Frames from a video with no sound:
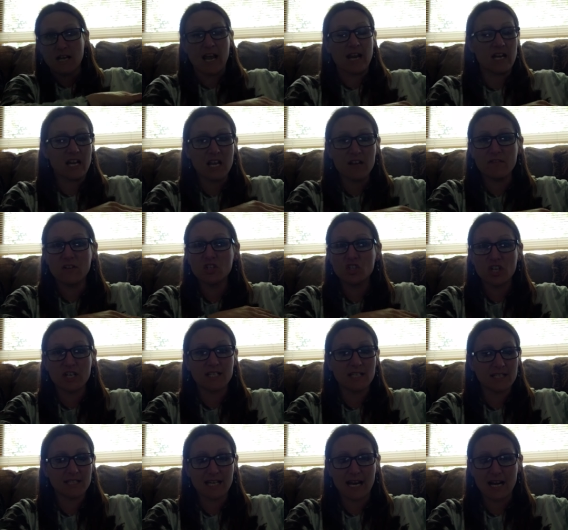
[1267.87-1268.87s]
And even
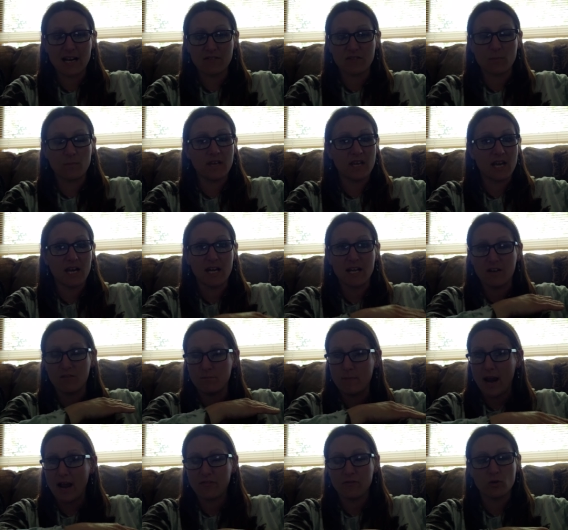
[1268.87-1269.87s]
Jesus said at the beginning of
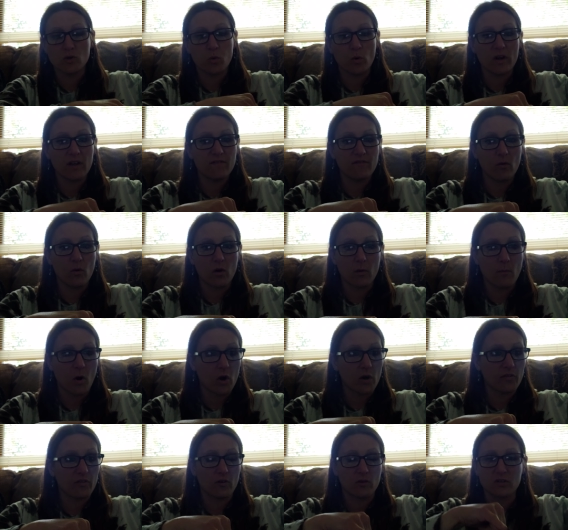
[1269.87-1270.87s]
Matthew 24,
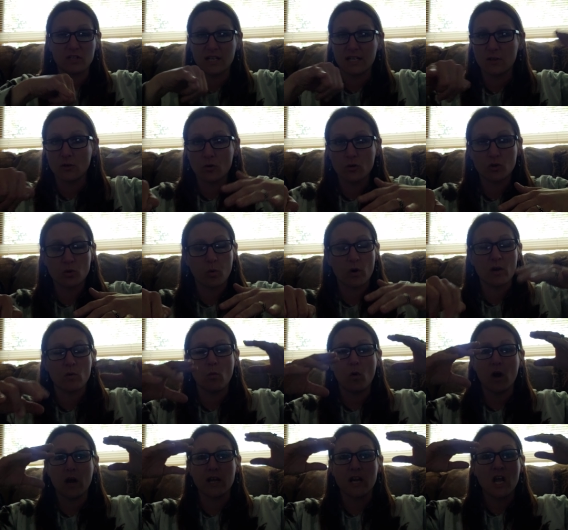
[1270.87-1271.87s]
Mark 13, Luke
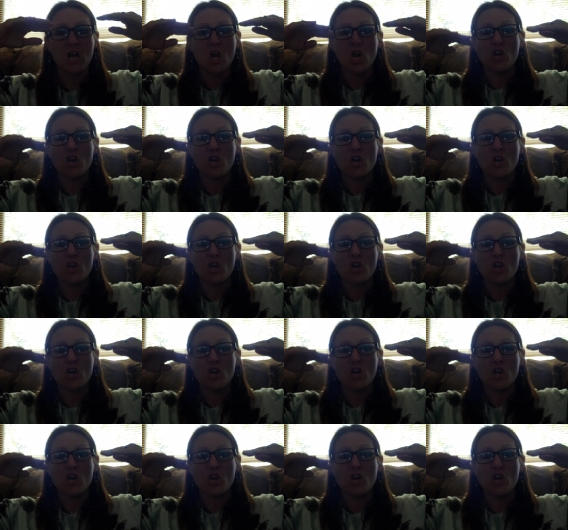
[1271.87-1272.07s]
21,